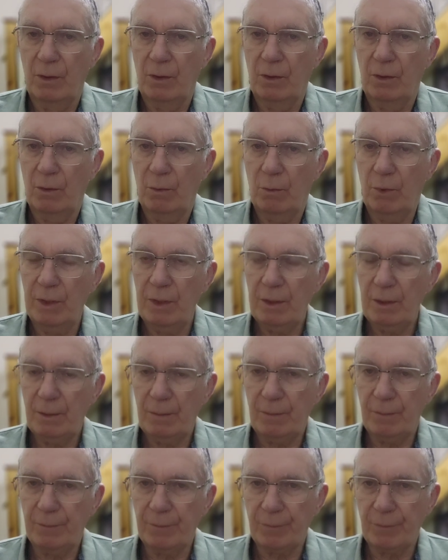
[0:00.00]
When
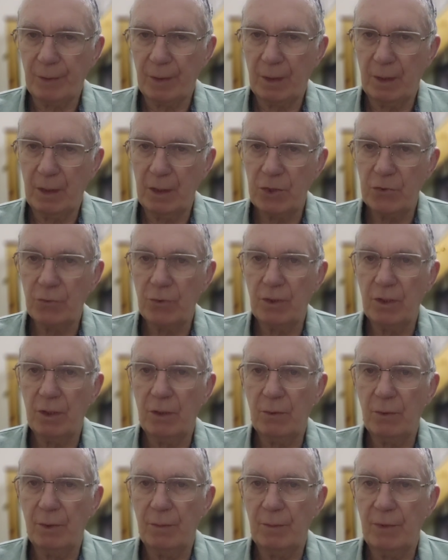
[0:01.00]

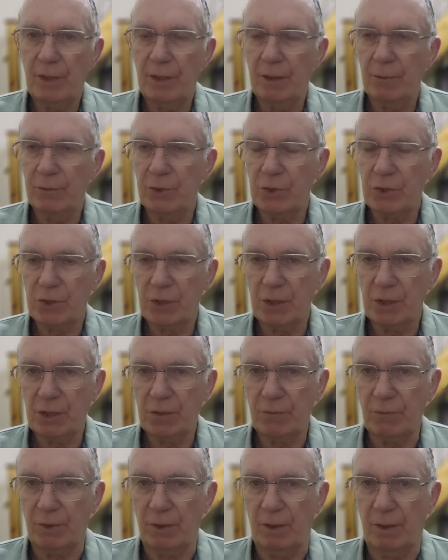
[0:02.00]
Israel held the
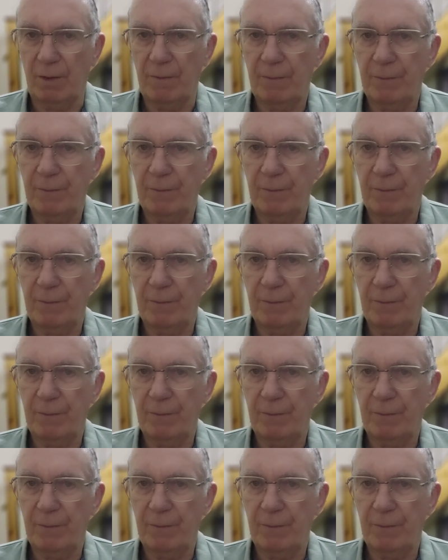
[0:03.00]
ceasefire,